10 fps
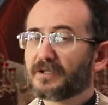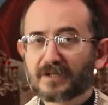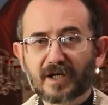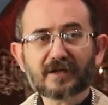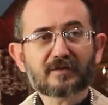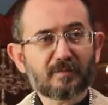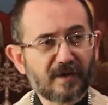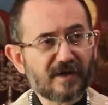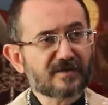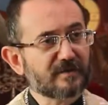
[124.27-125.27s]
not
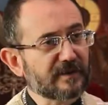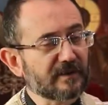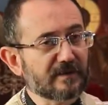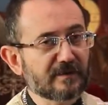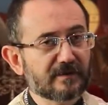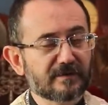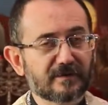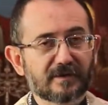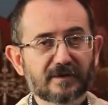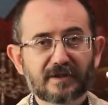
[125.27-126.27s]
possible
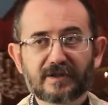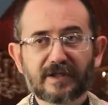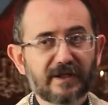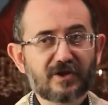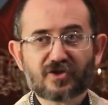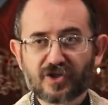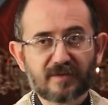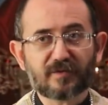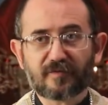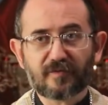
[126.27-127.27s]
in any
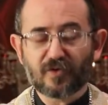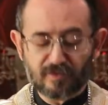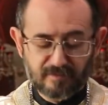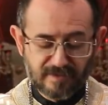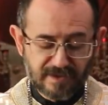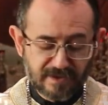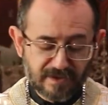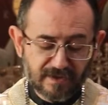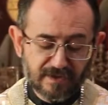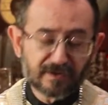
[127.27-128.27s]
shape or form,
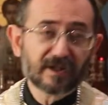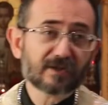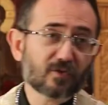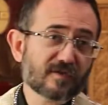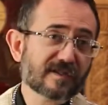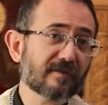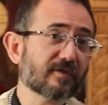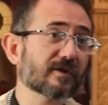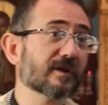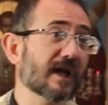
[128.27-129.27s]
not to
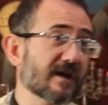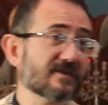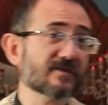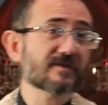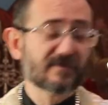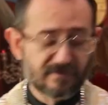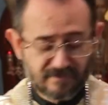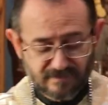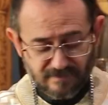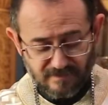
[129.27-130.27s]
suffer
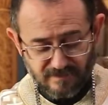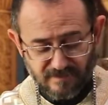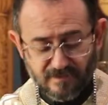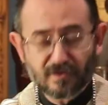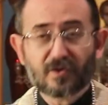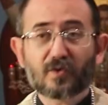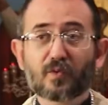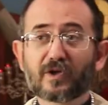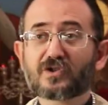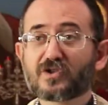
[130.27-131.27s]
losses
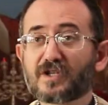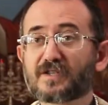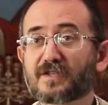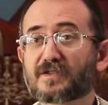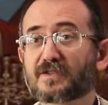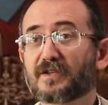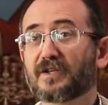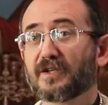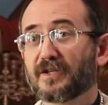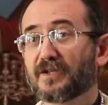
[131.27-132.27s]
when
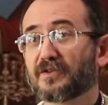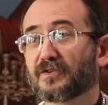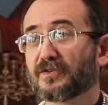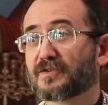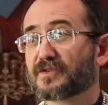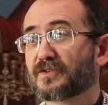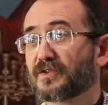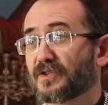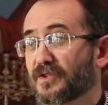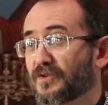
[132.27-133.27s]
Jesus enters
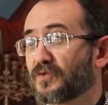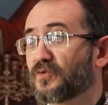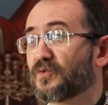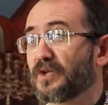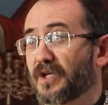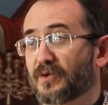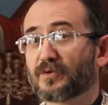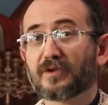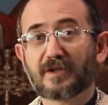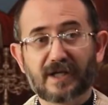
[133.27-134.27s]
into
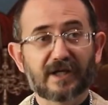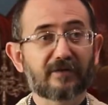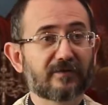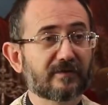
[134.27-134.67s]
our life.